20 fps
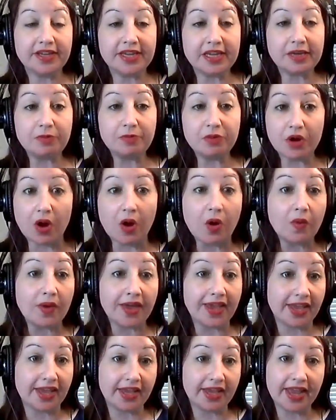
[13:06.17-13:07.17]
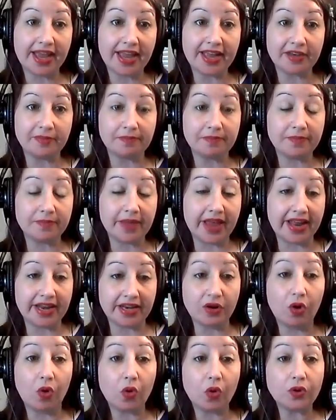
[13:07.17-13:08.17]
keep going
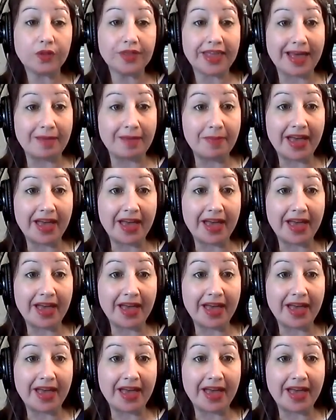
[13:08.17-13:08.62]
and hold that